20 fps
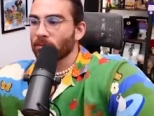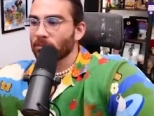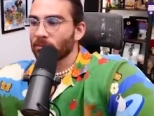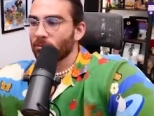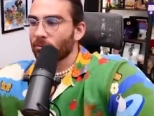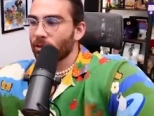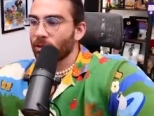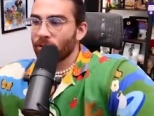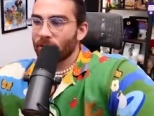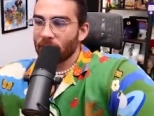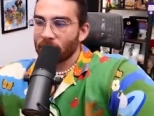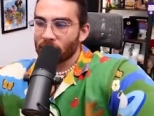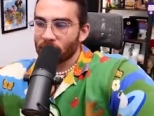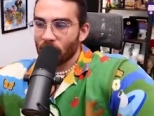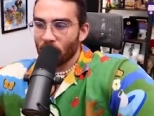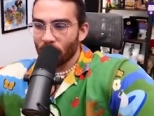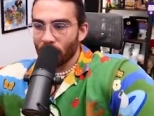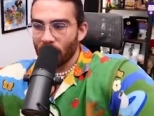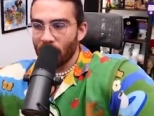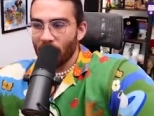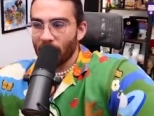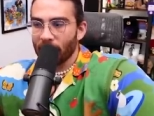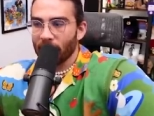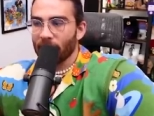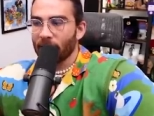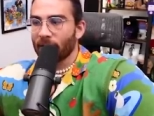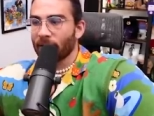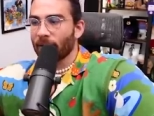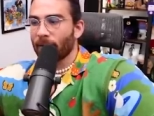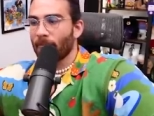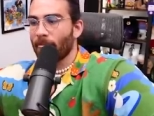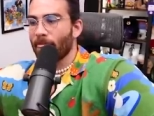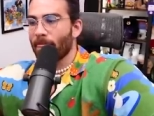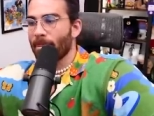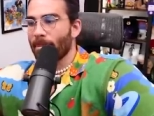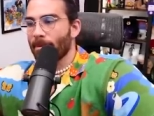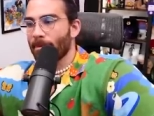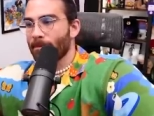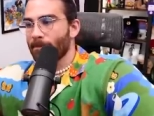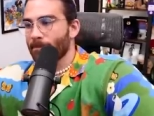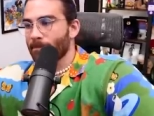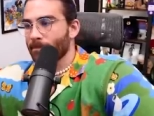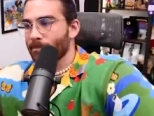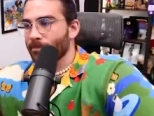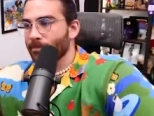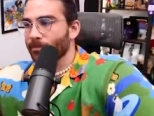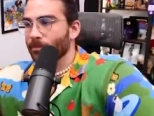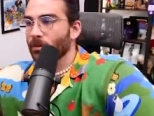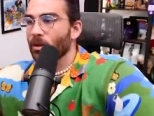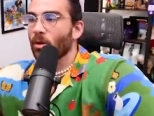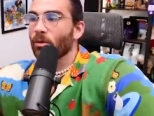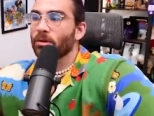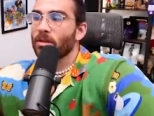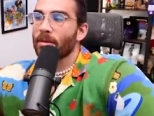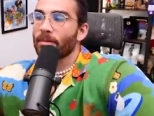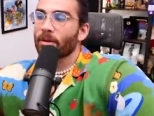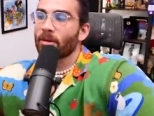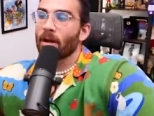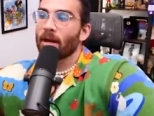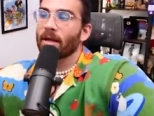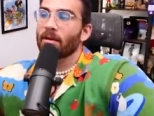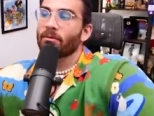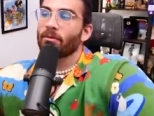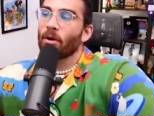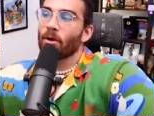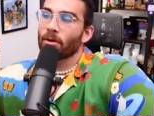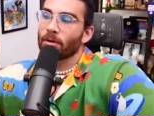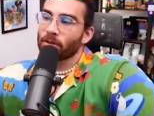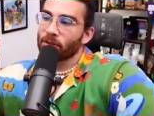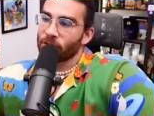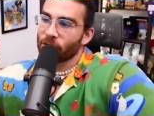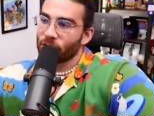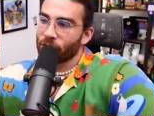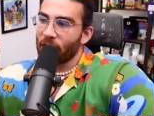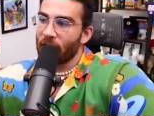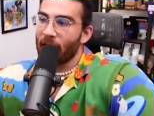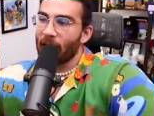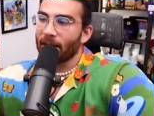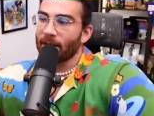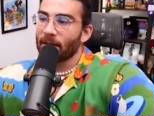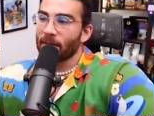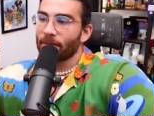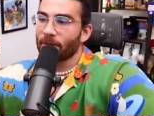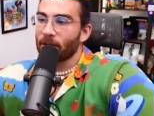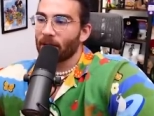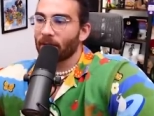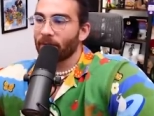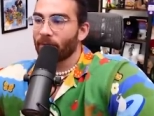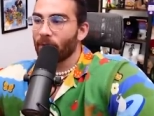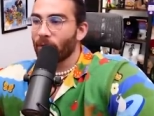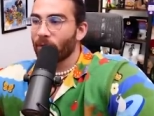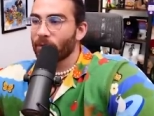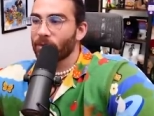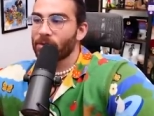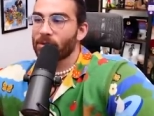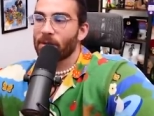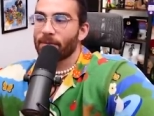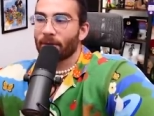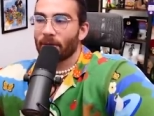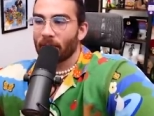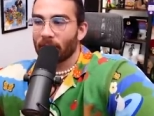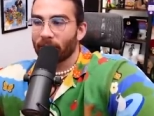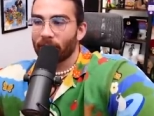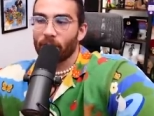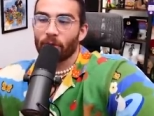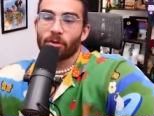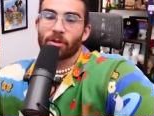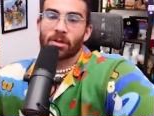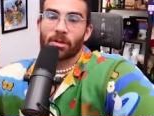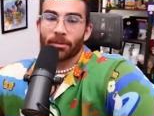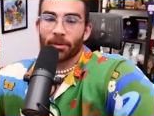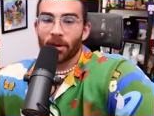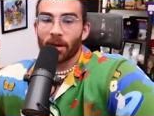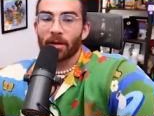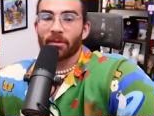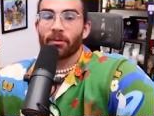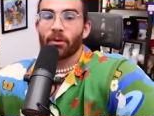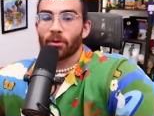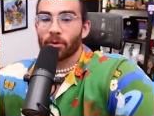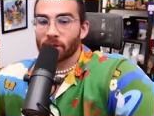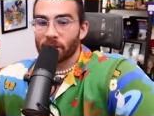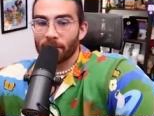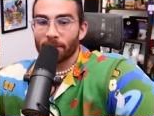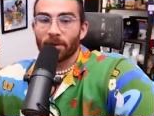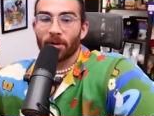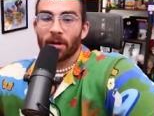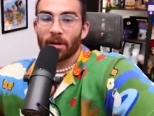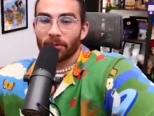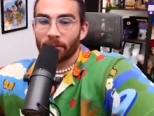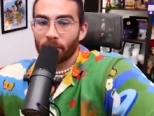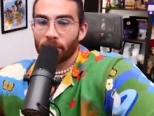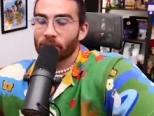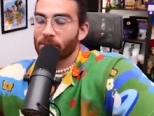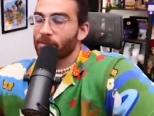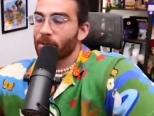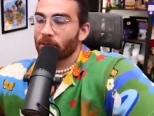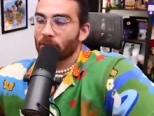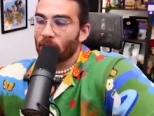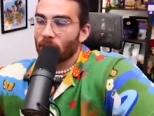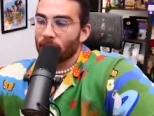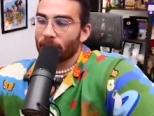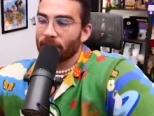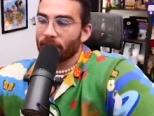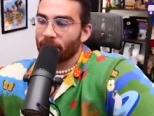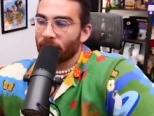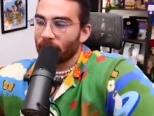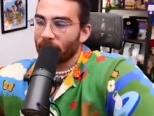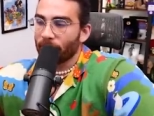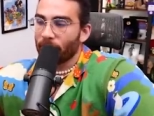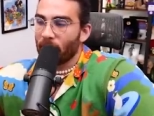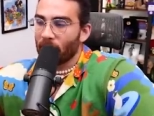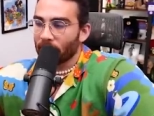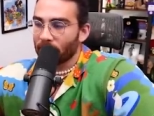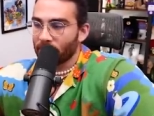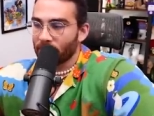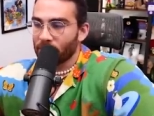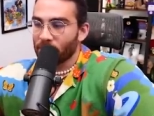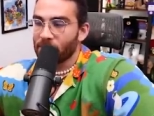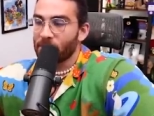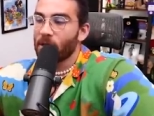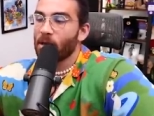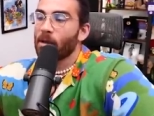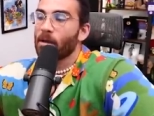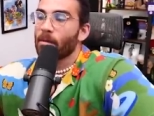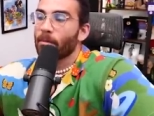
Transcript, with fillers: What do you think is going on here? No, Democratic voters, chat. Democratic voters, Democratic voters, Democratic voters, Democratic voters. I'm not talking about the fucking politicians.